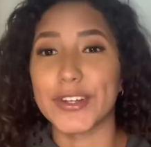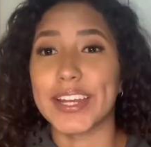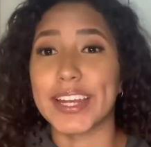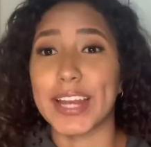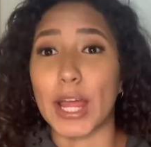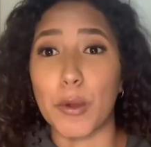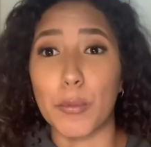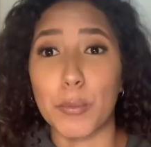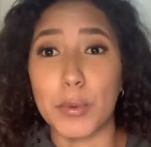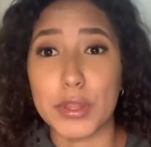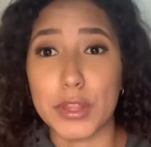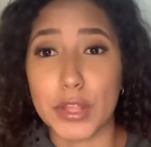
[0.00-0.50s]
and
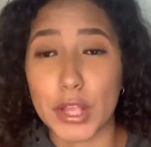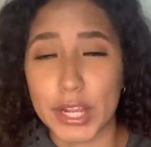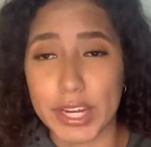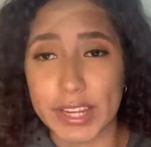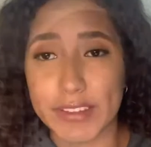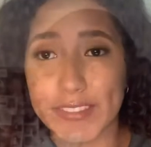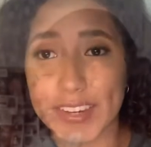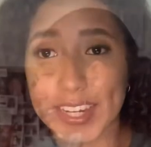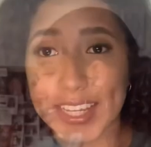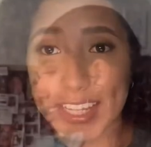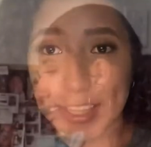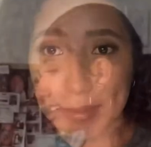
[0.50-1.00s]
I was not
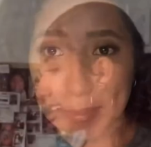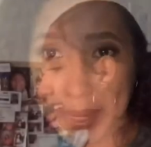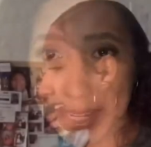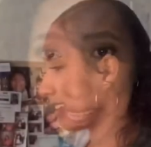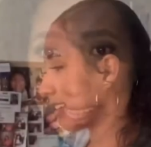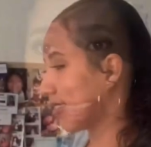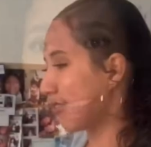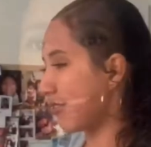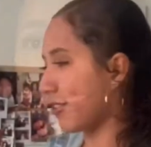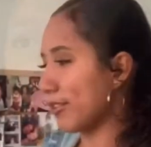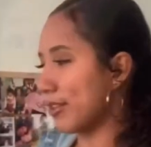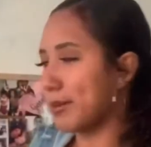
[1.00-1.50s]
even
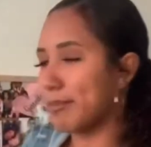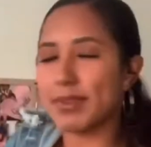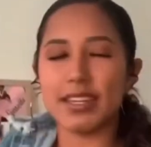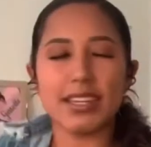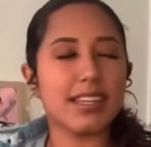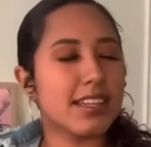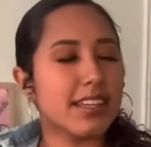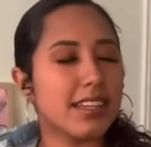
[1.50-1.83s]
expecting it. Okay.